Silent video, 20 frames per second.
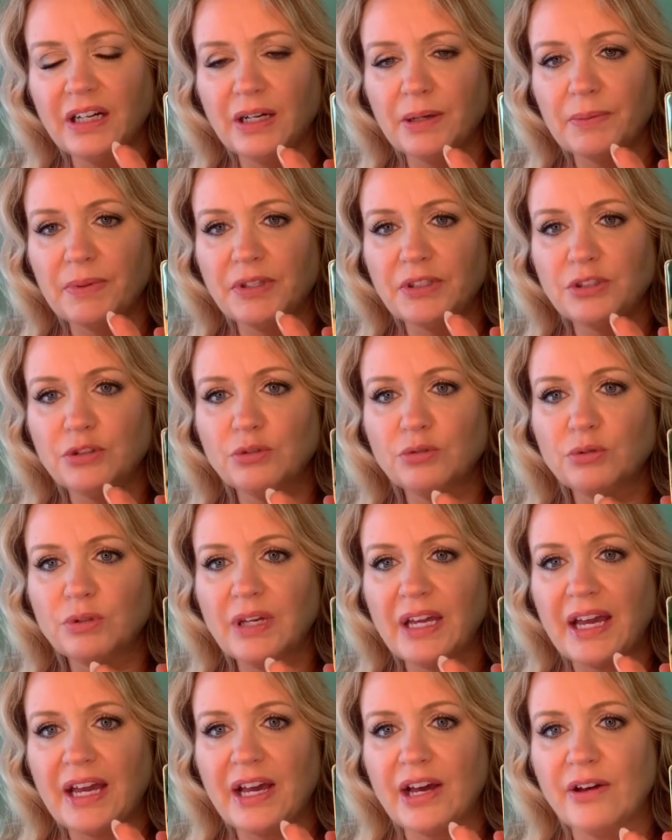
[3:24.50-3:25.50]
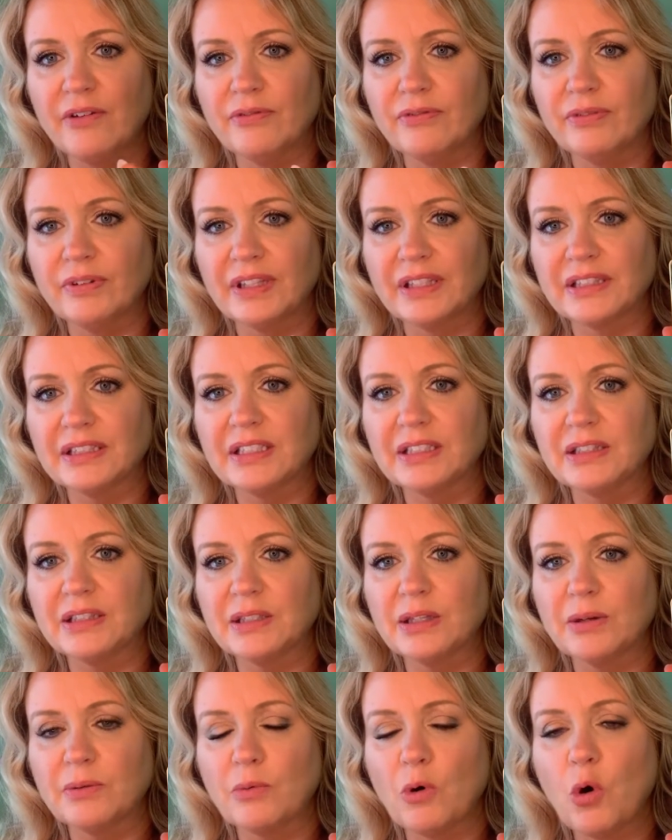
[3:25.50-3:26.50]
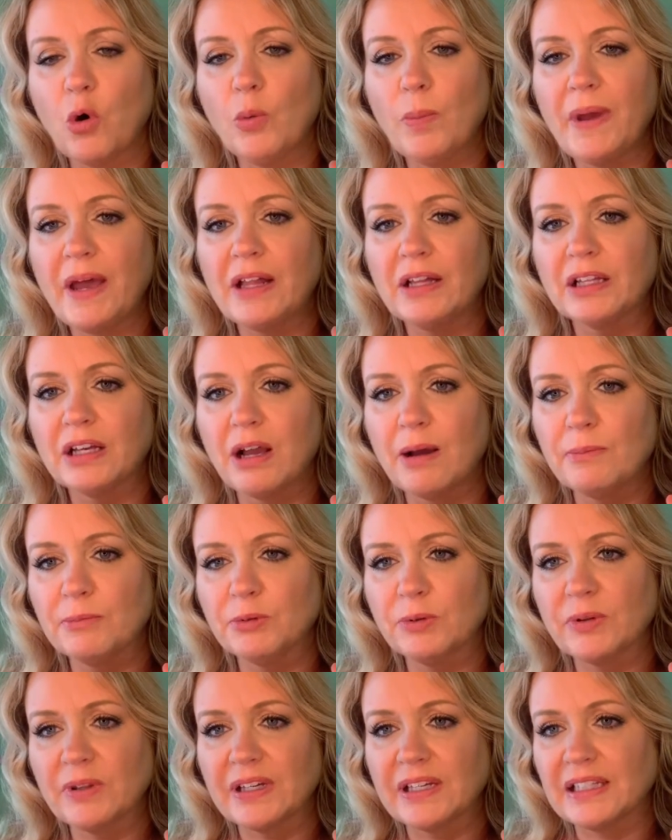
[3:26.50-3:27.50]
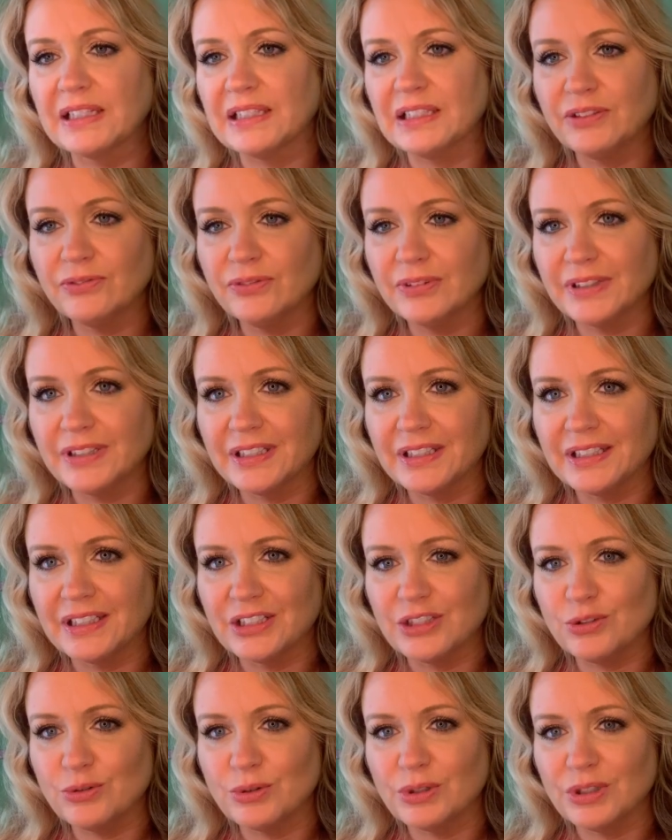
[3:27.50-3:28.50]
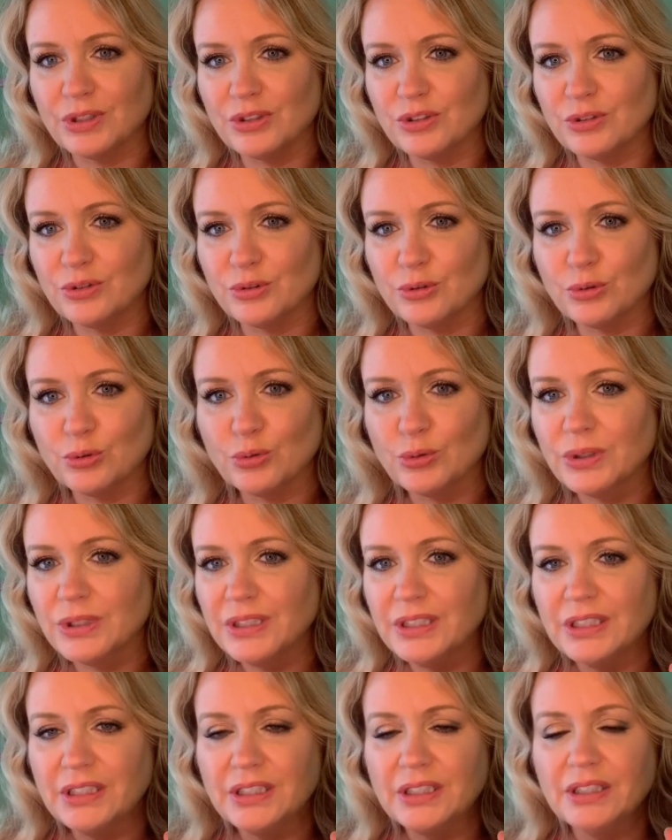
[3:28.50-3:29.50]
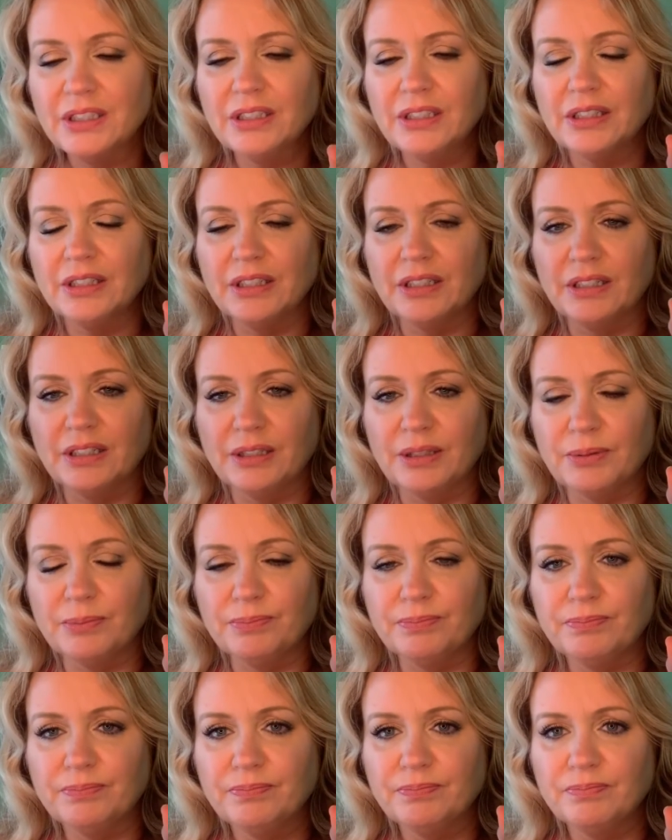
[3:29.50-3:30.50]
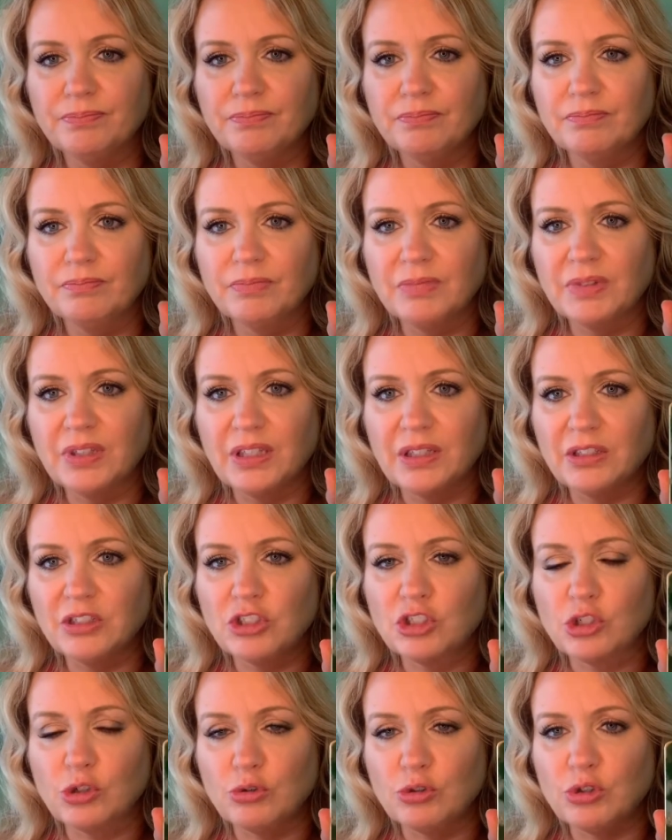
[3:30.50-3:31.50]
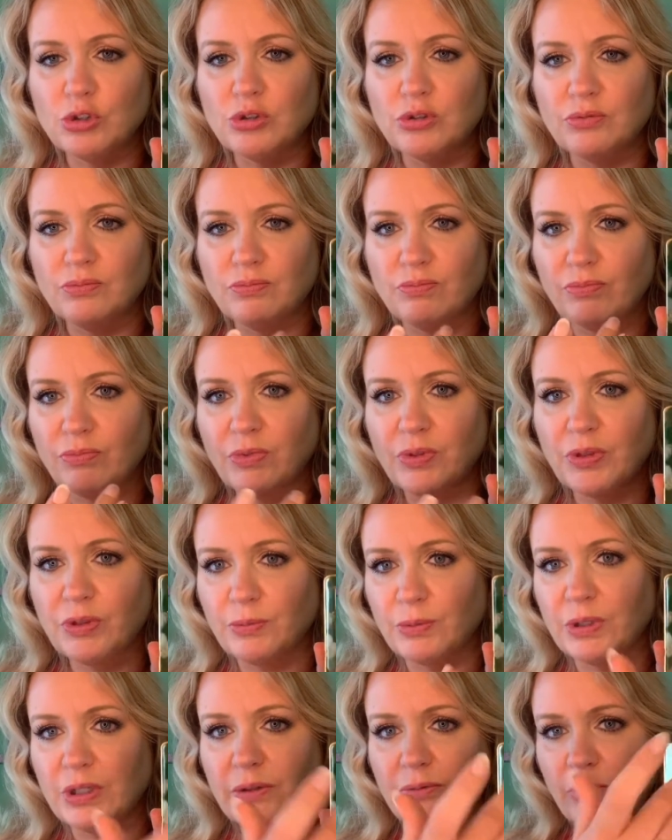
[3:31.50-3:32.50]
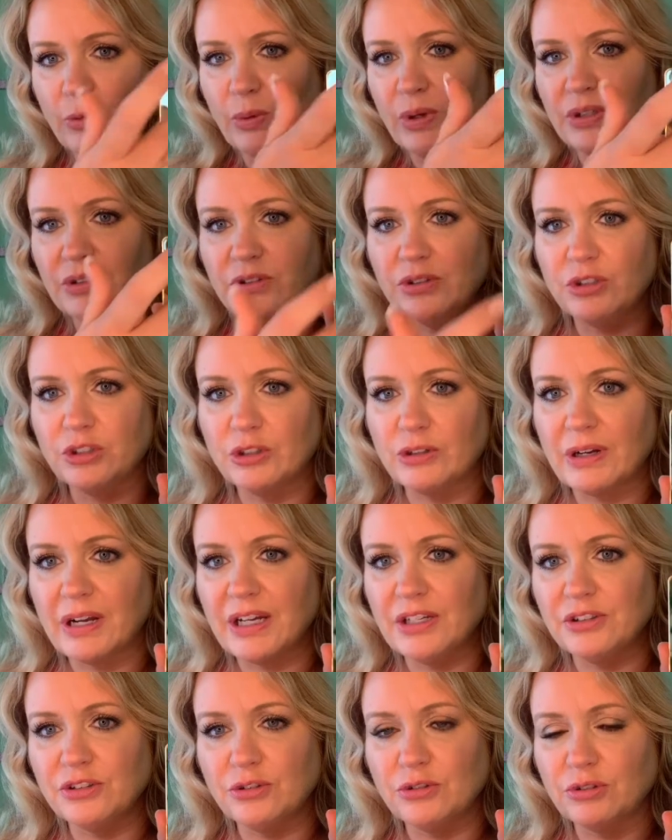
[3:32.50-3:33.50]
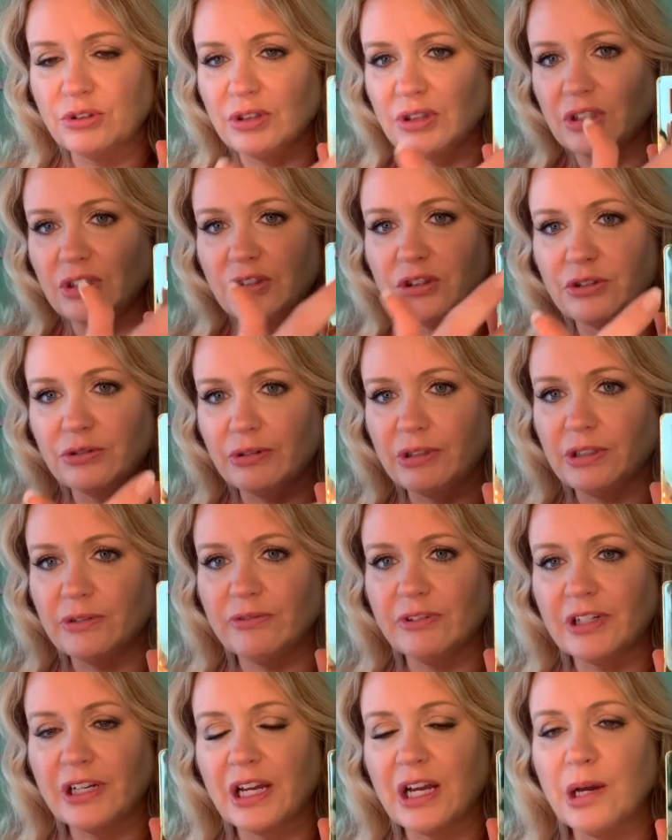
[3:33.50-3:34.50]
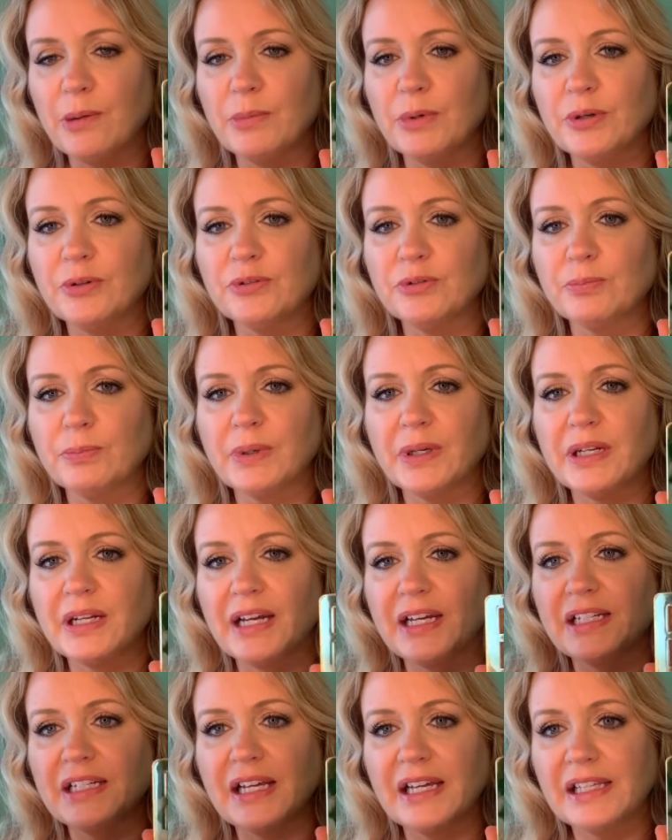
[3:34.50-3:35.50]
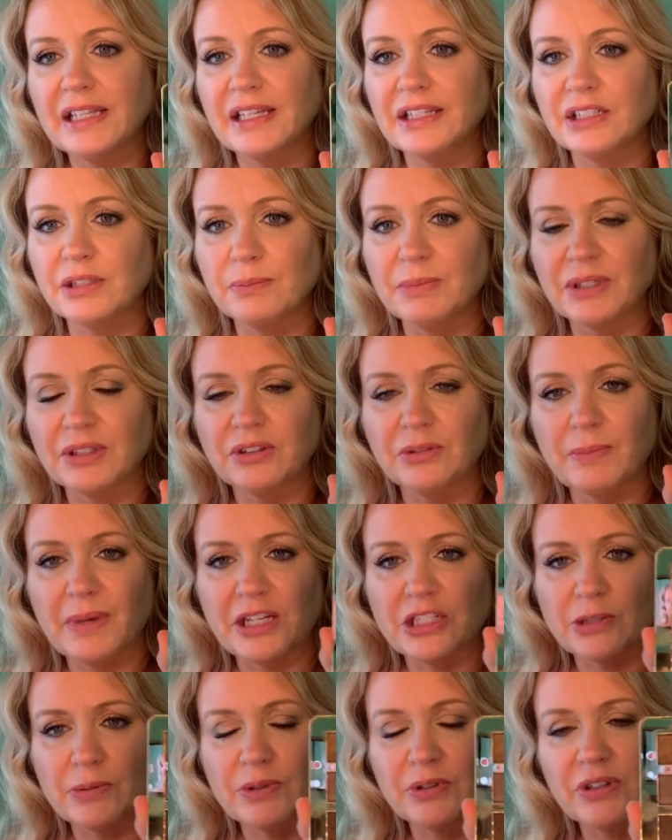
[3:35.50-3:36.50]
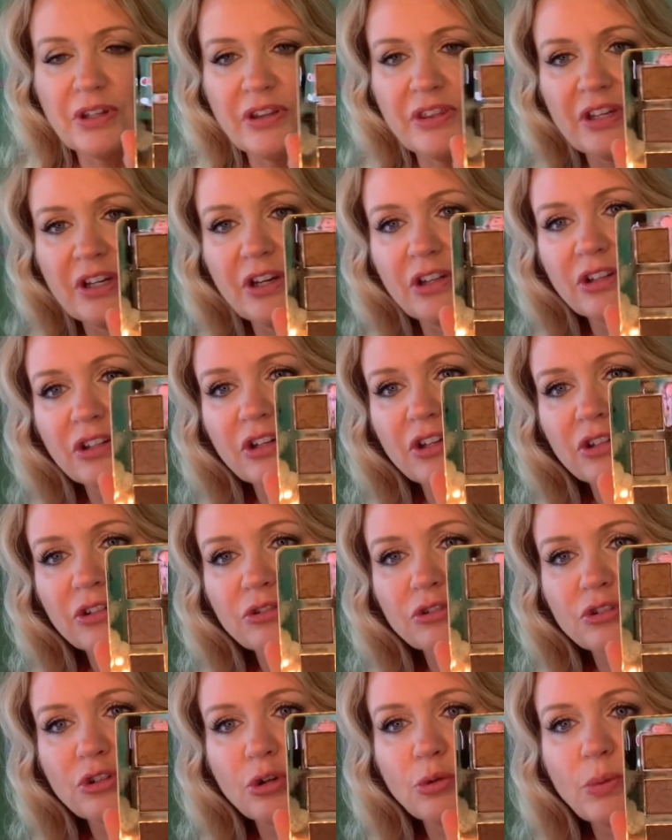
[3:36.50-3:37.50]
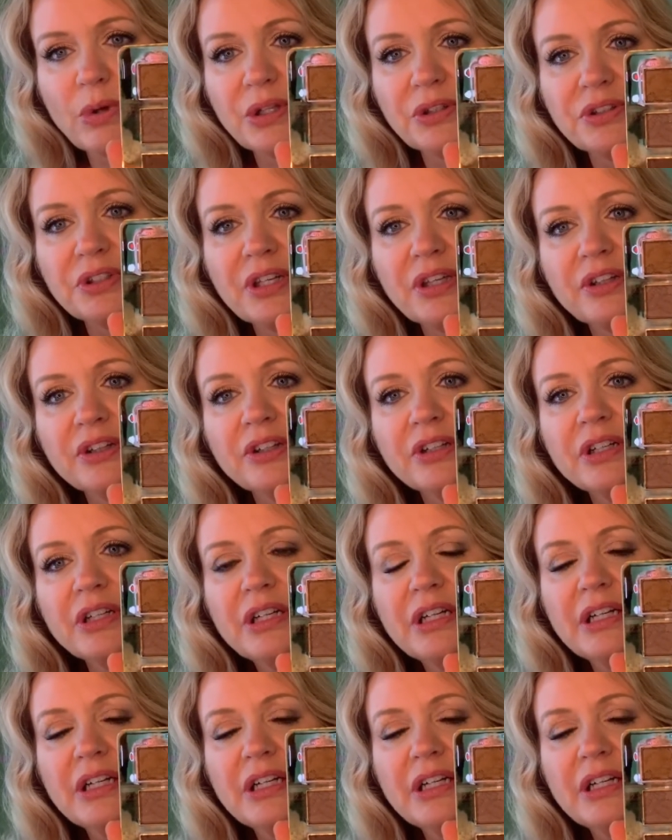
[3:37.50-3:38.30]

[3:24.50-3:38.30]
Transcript: They do have, like, the whole palette comes with like a leaflet that you can do that shows you 3 different ways to do your eyes using these 3 different combos. But I like to mix and match them because I think all the colors go well together.